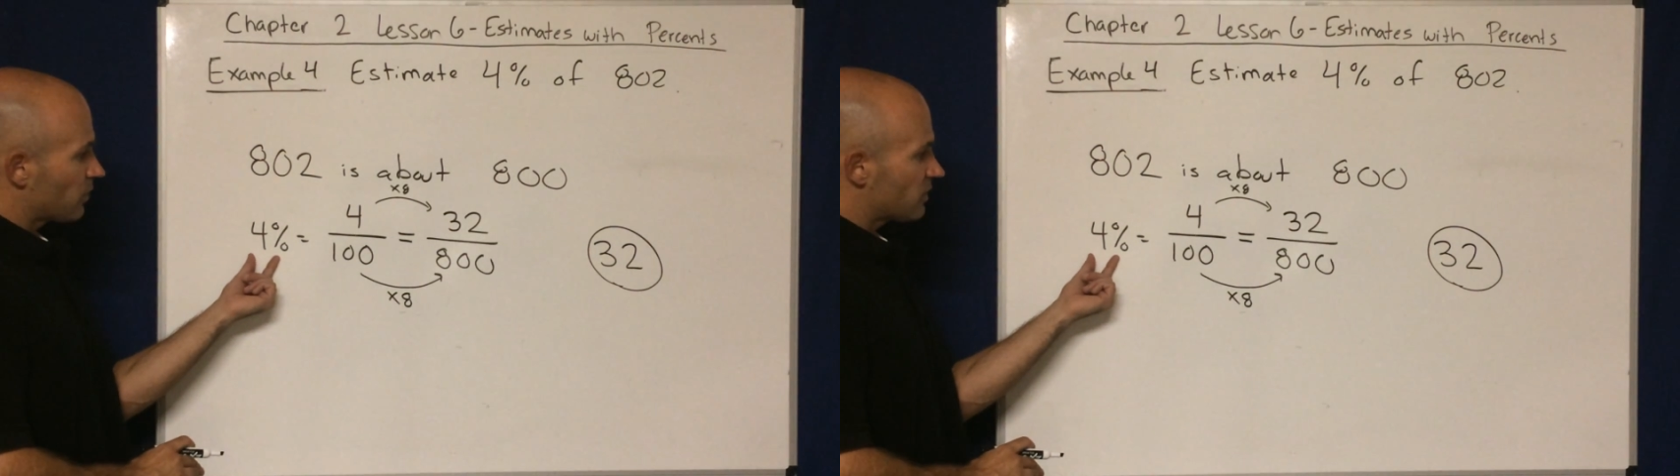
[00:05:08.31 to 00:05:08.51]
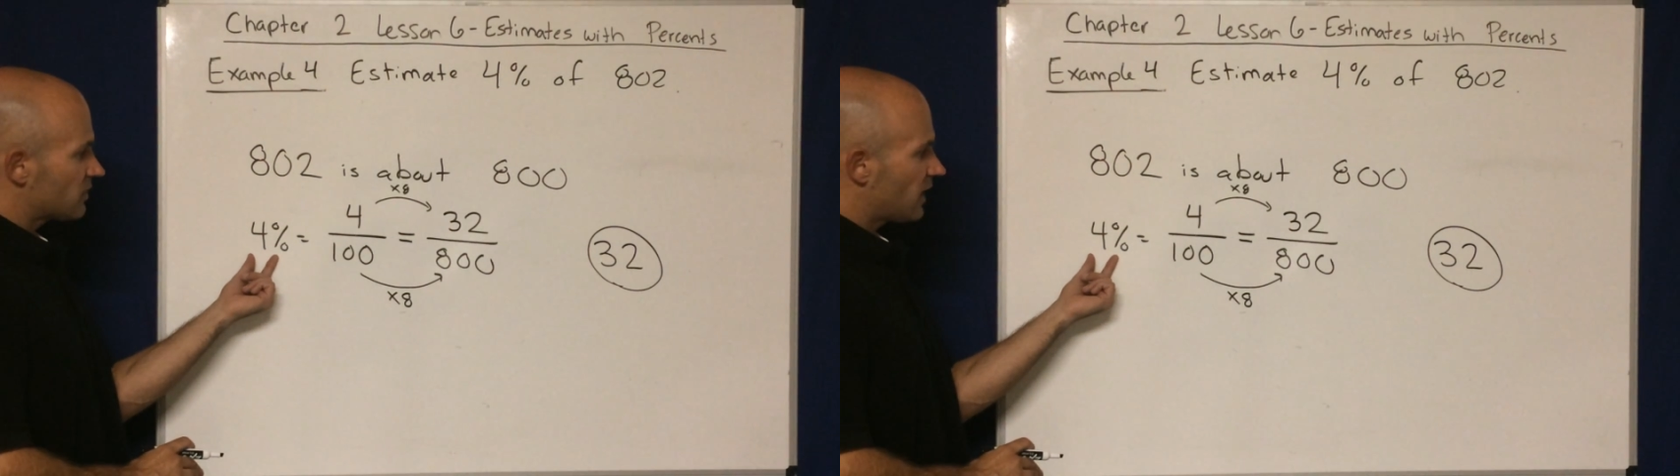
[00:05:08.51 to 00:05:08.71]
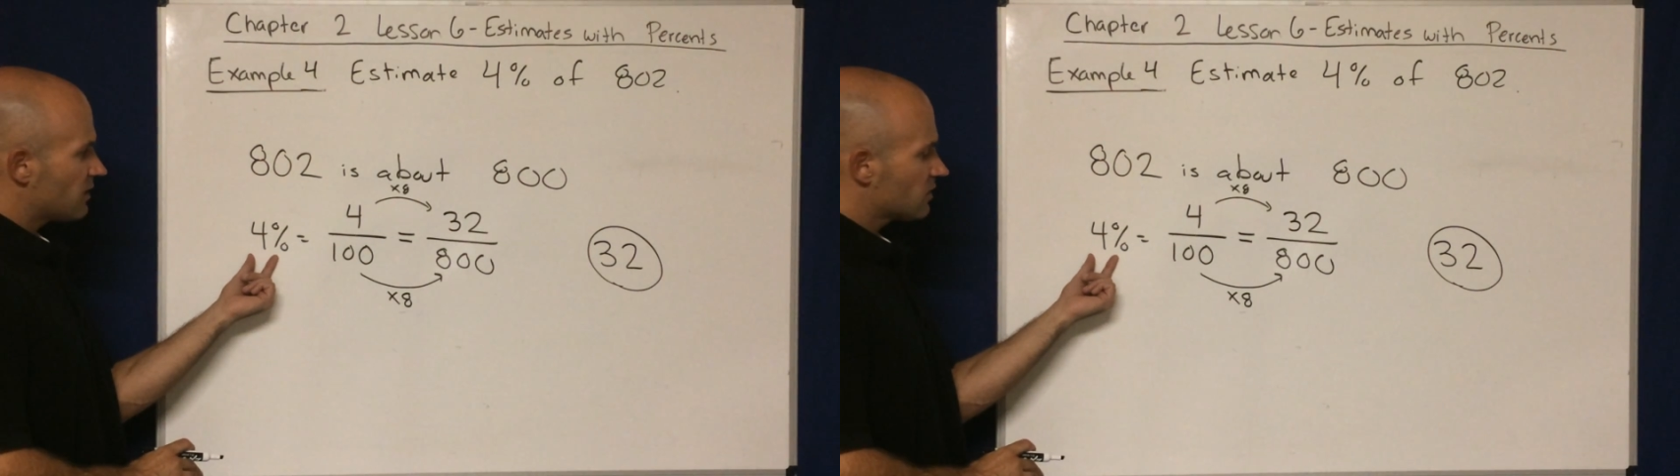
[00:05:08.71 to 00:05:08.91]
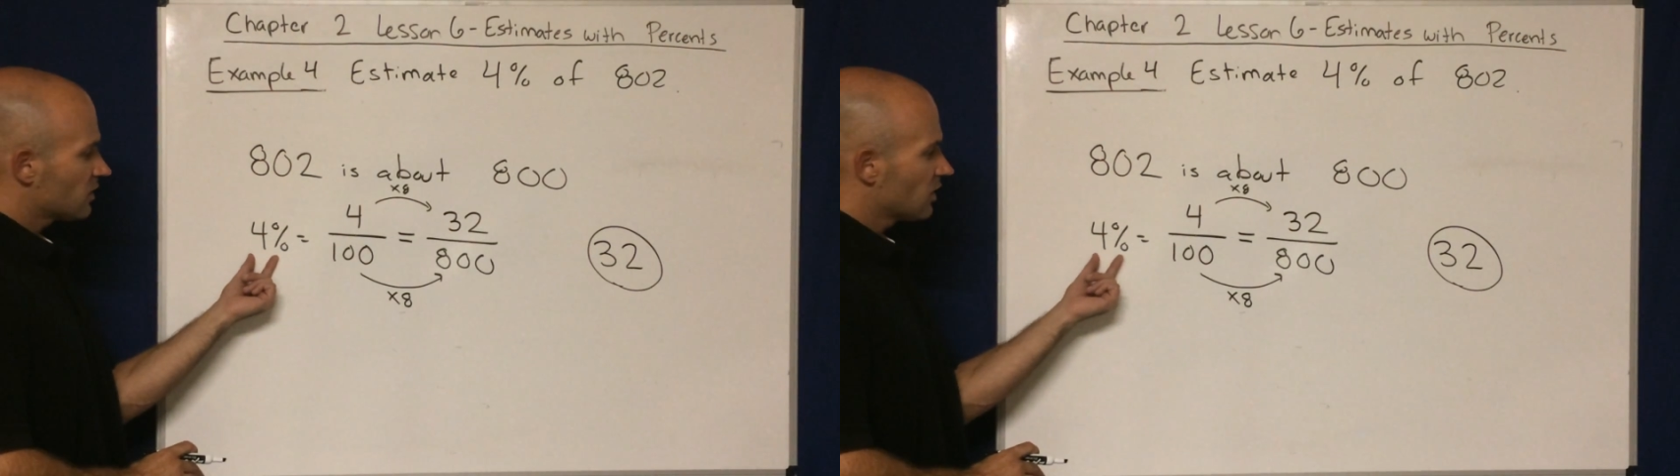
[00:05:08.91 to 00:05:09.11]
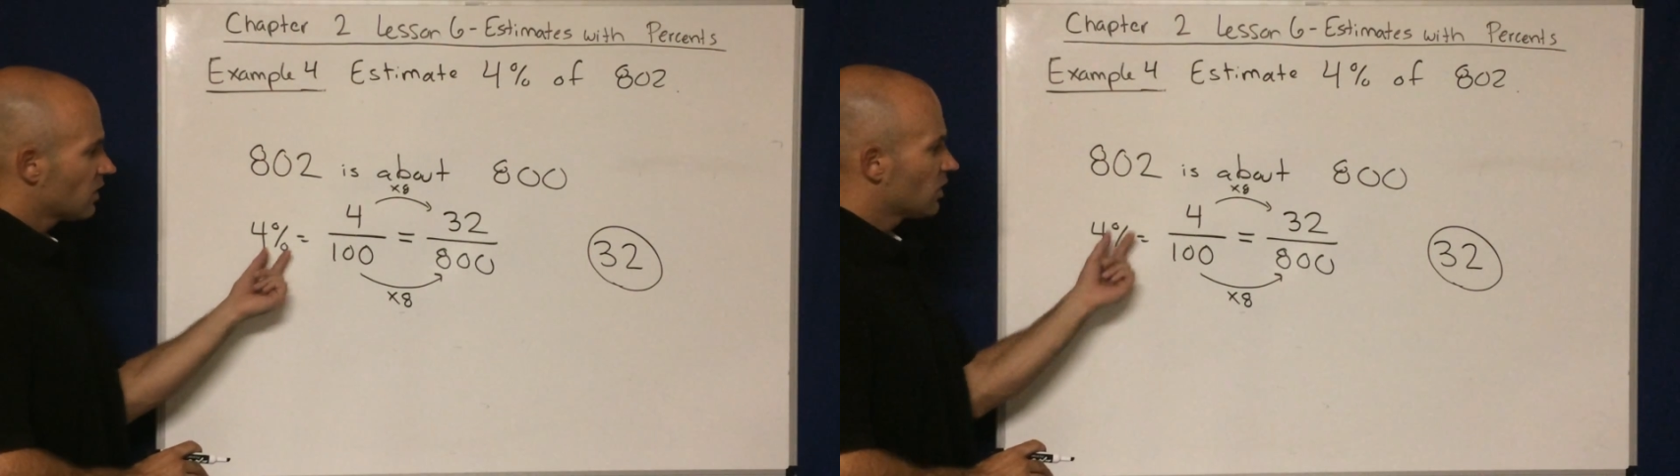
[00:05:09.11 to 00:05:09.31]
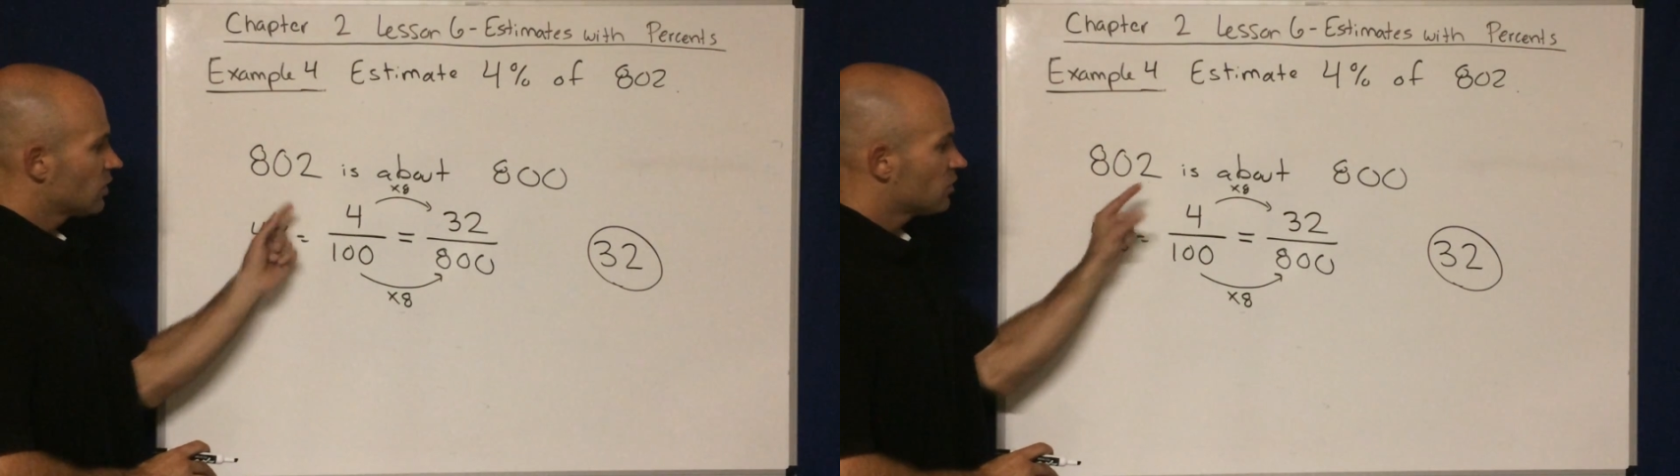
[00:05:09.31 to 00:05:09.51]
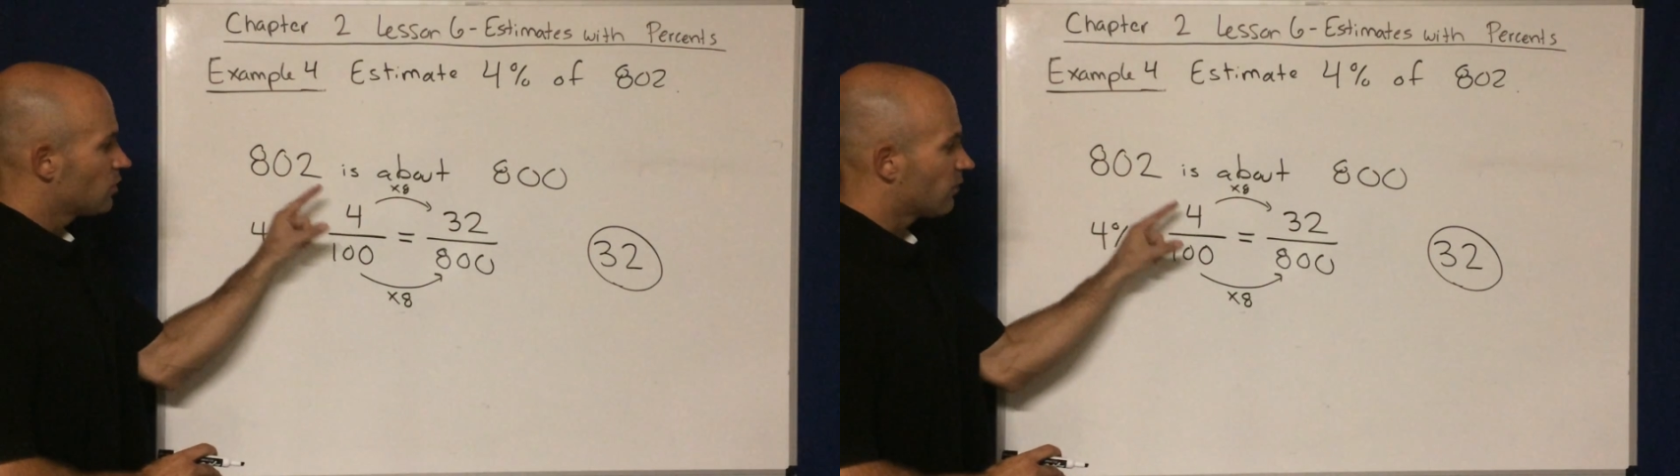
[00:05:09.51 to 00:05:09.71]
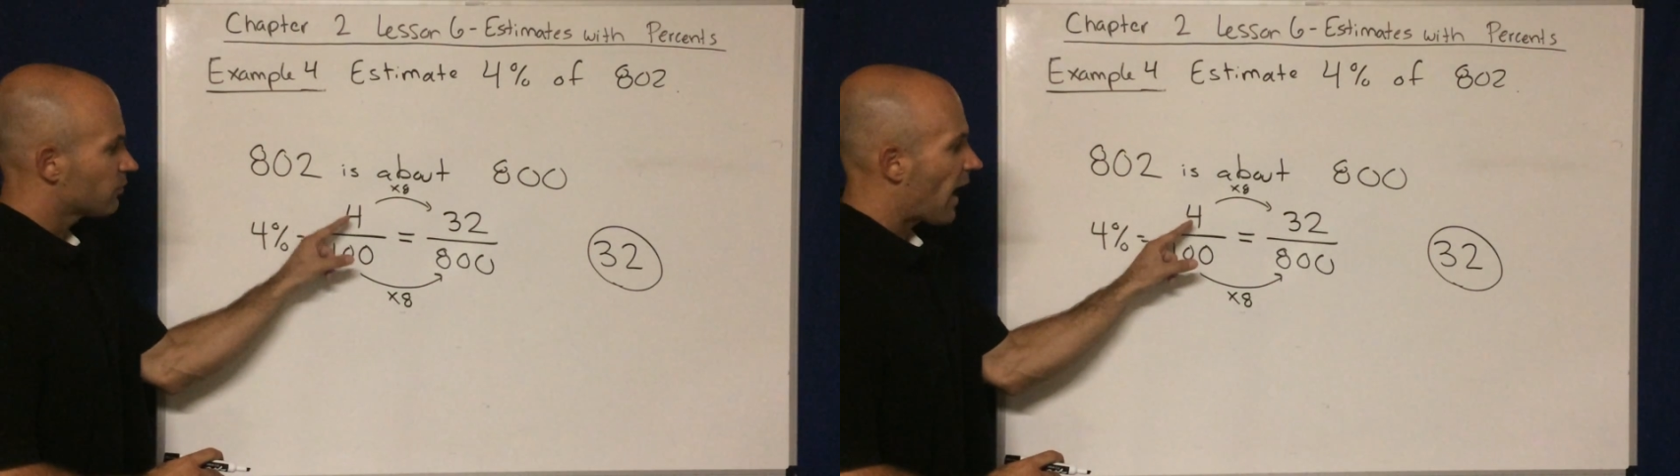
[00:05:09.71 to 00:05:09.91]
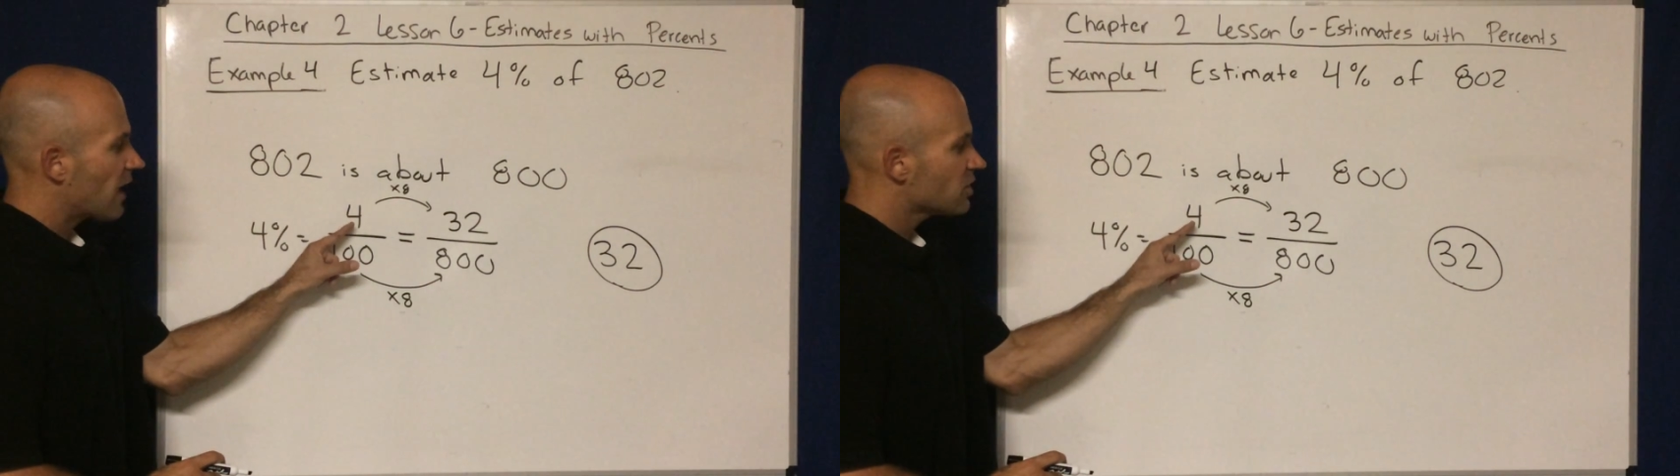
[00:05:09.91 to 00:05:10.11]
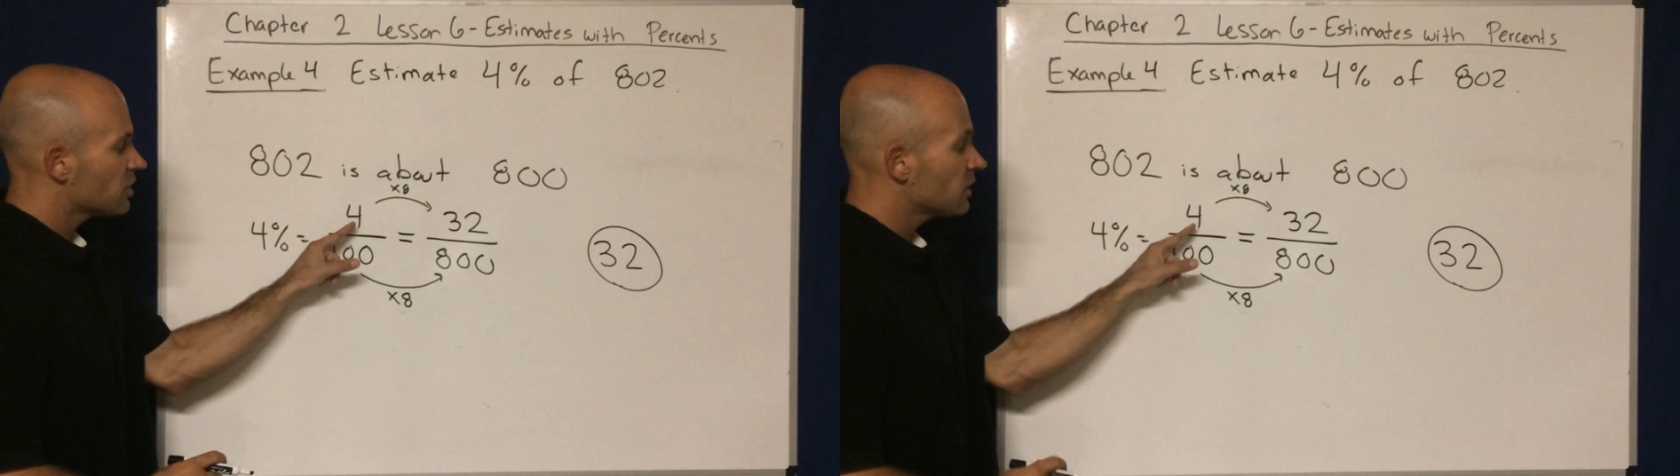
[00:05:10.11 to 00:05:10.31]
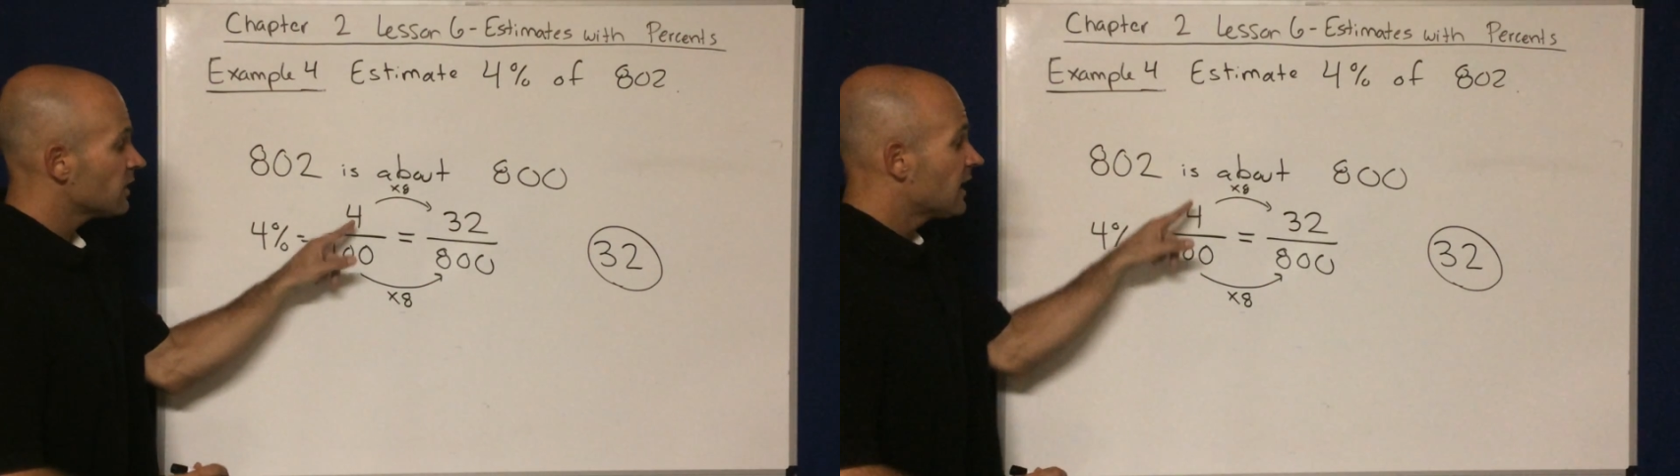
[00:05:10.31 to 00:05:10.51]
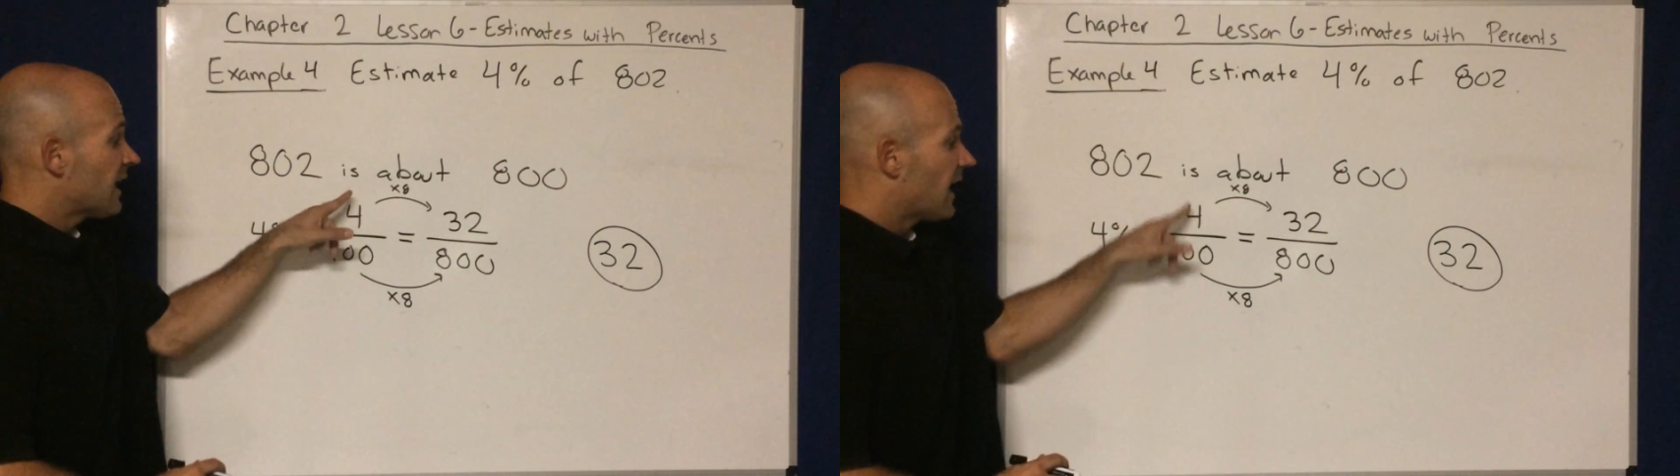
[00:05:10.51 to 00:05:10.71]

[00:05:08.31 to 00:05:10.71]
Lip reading: percent to a fraction,